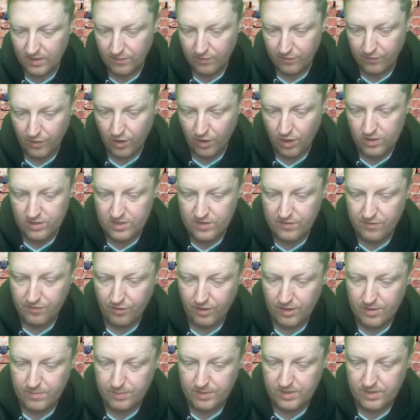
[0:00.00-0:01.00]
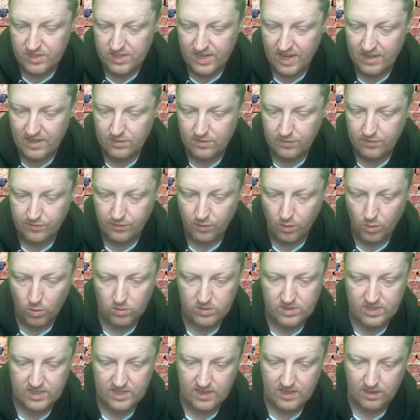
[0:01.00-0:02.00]
33%,
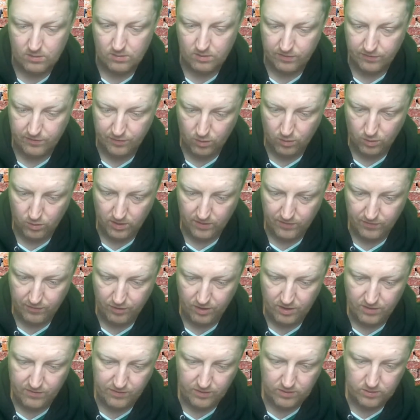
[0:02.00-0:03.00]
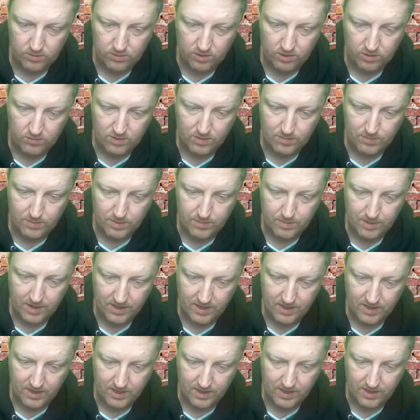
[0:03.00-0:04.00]
14 out of 43 for Luca Remy back
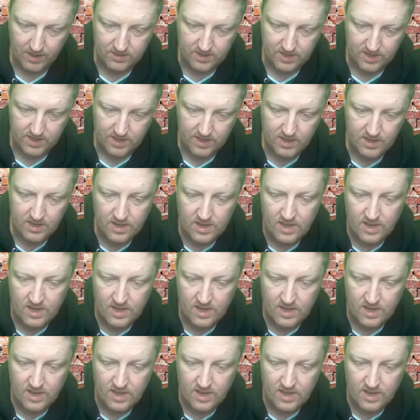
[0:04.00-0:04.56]
at that day.